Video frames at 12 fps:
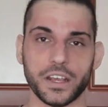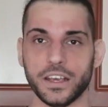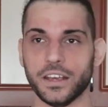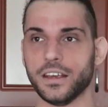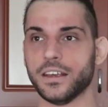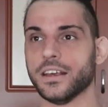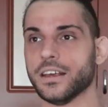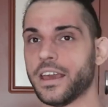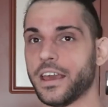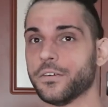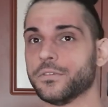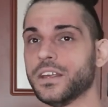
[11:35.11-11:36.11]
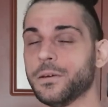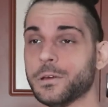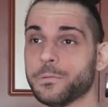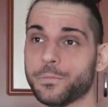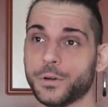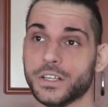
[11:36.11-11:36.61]
He he gave
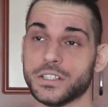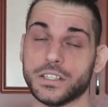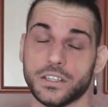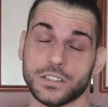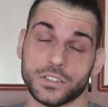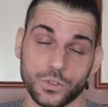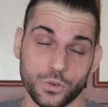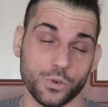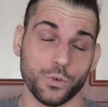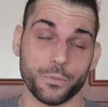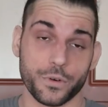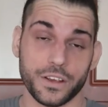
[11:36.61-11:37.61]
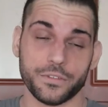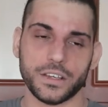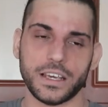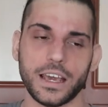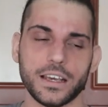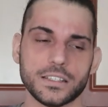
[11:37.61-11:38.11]
Damian Priest his cool
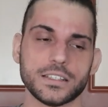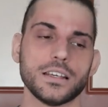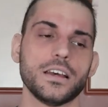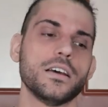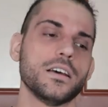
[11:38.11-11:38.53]
briefcase,